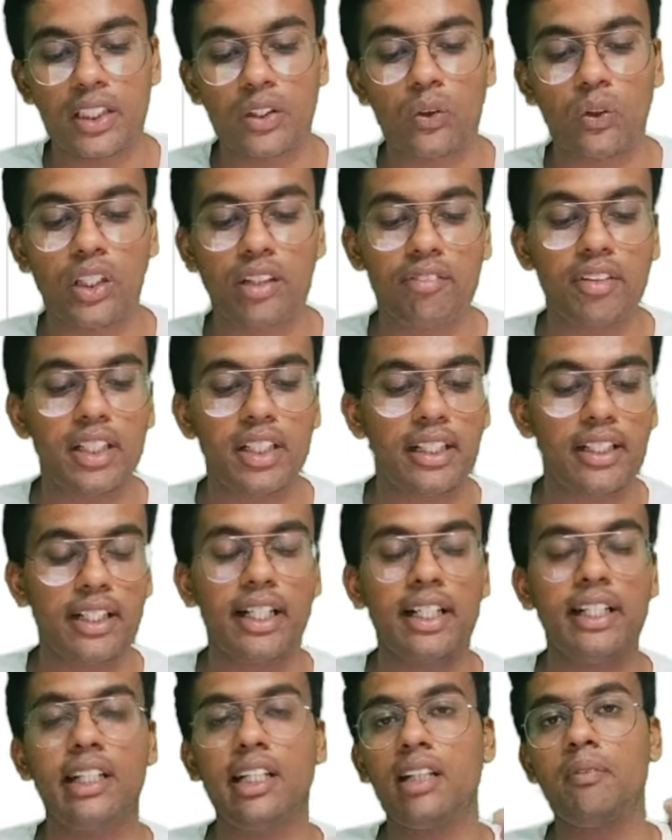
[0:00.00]
to liquidate and
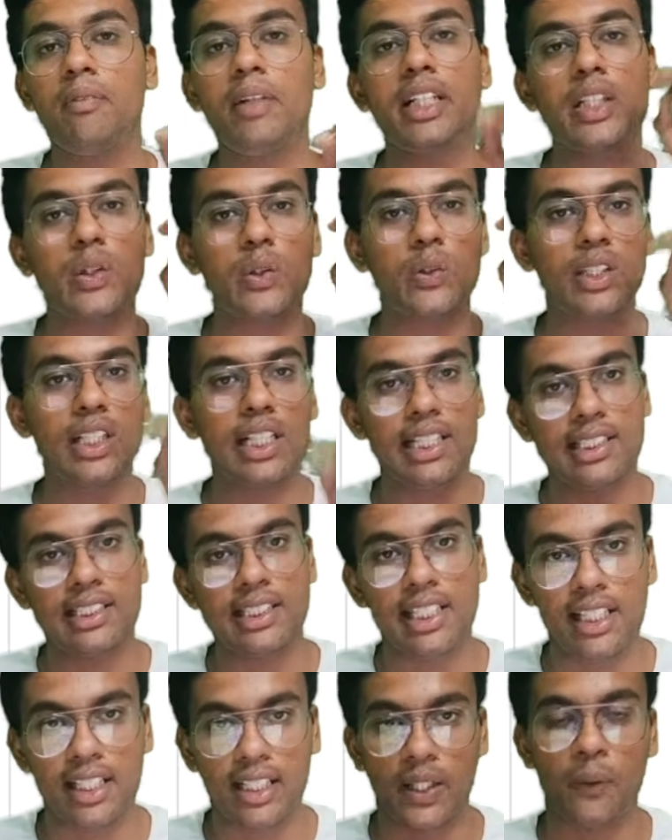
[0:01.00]
intimate it to the
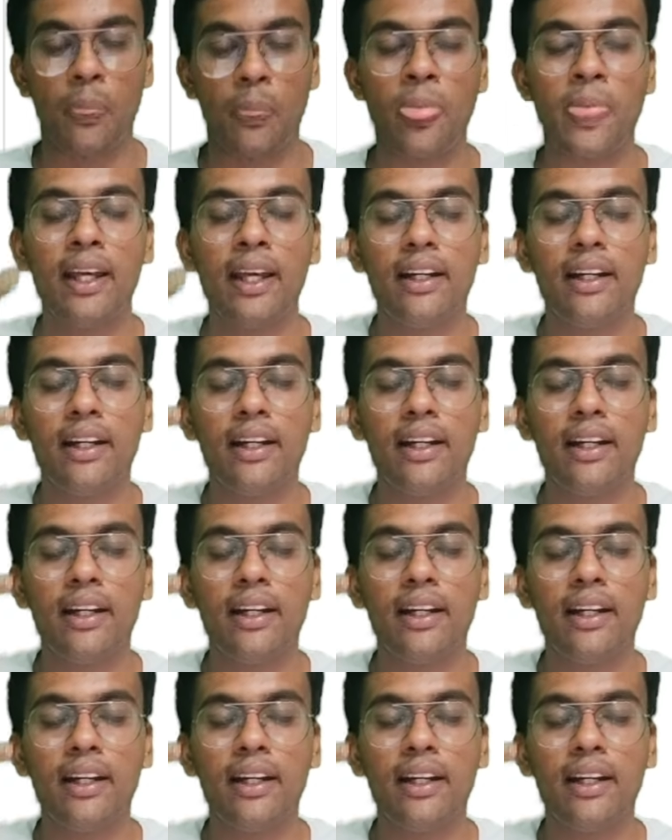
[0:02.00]
NCLT.